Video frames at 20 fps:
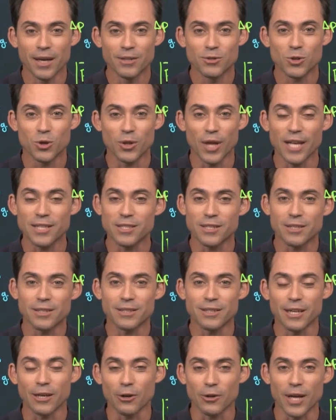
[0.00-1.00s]
So that's
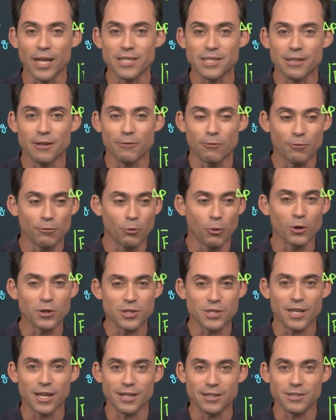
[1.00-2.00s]
a
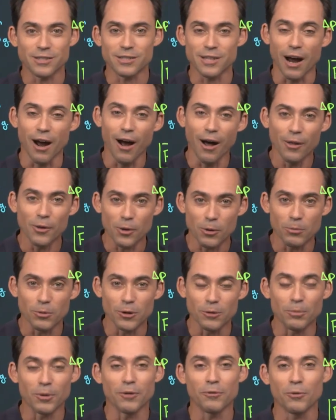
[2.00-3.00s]
force that's
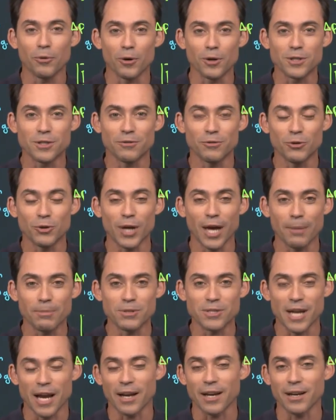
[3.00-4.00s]
tolerable, but of course, if you kept
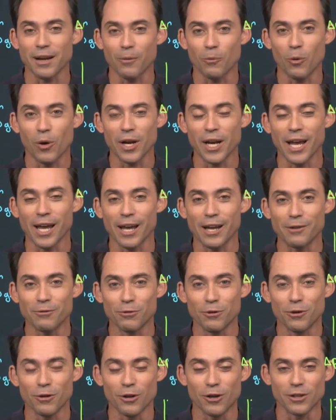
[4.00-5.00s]
standing on one hand
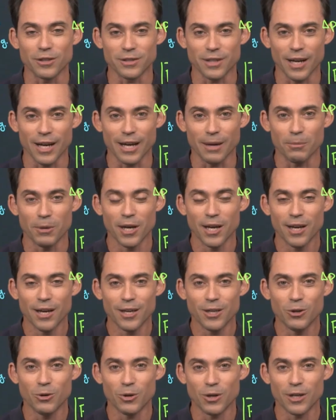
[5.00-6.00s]
for a long time,
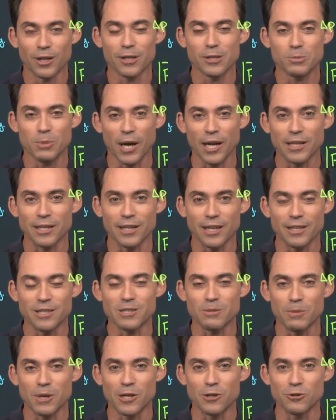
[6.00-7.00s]
you could expect to get
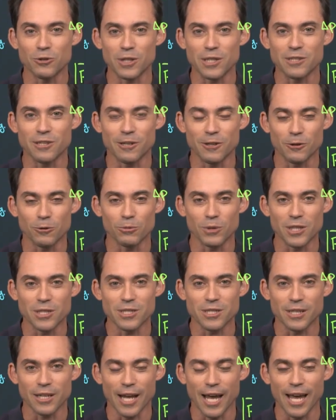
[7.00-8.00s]
some injuries in your
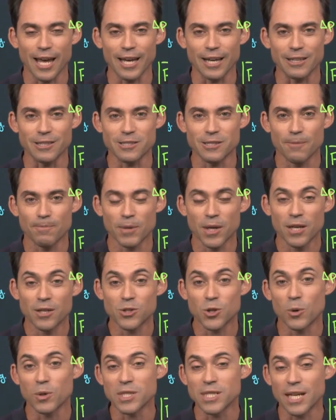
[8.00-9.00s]
wrists and hands.
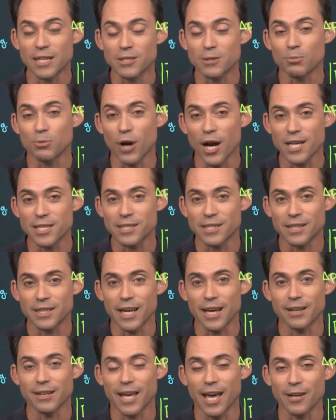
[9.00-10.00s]
So it's not surprising
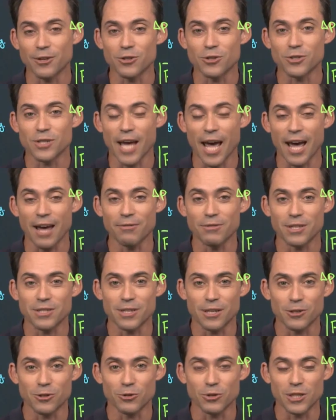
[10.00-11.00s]
that catchers have these
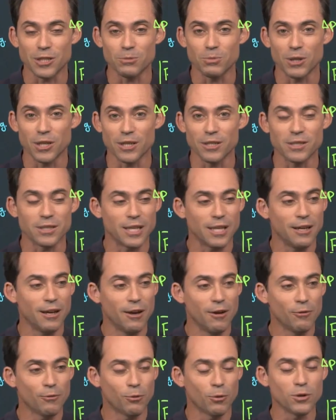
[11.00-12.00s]
injuries because the
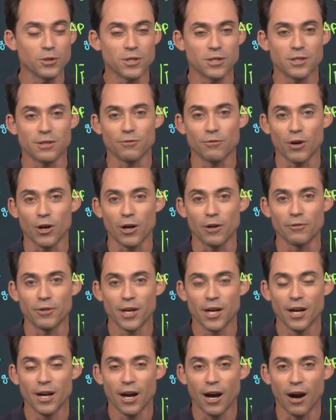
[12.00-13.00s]
forces involved
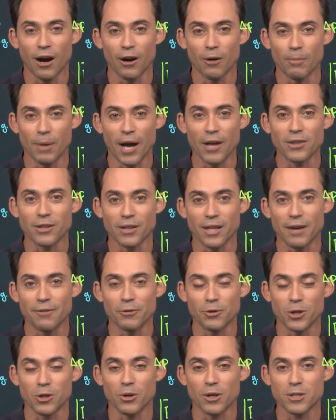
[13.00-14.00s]
are about the
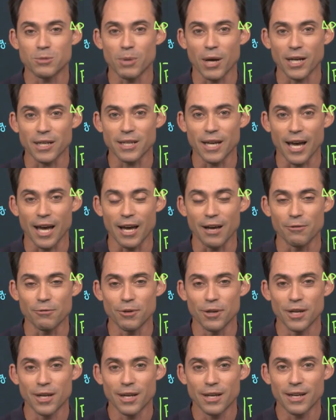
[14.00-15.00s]
level you'd expect to have,
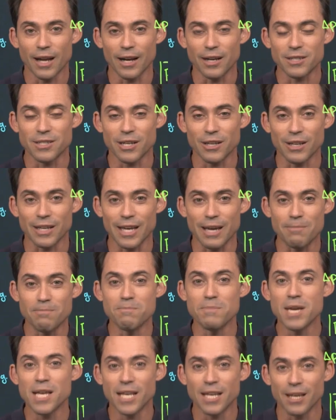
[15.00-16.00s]
not necessarily
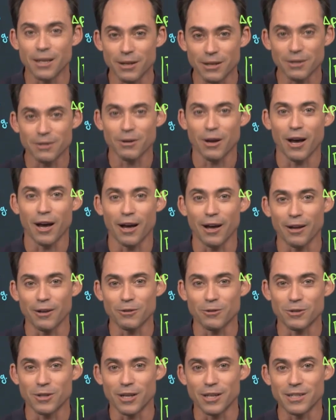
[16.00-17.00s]
immediate
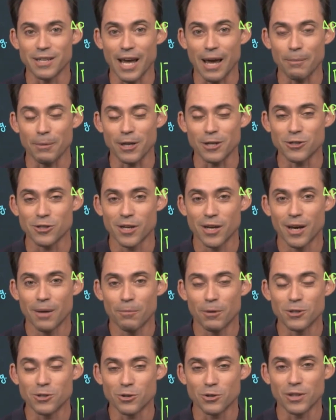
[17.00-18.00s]
damage,
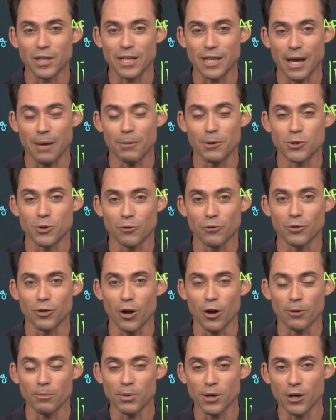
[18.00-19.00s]
but certainly damage over a
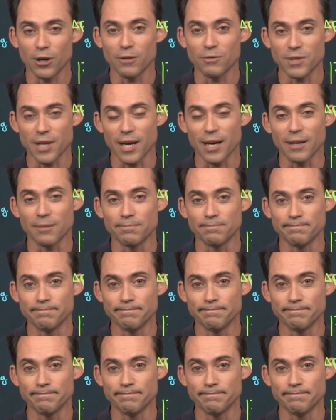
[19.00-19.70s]
long period of time.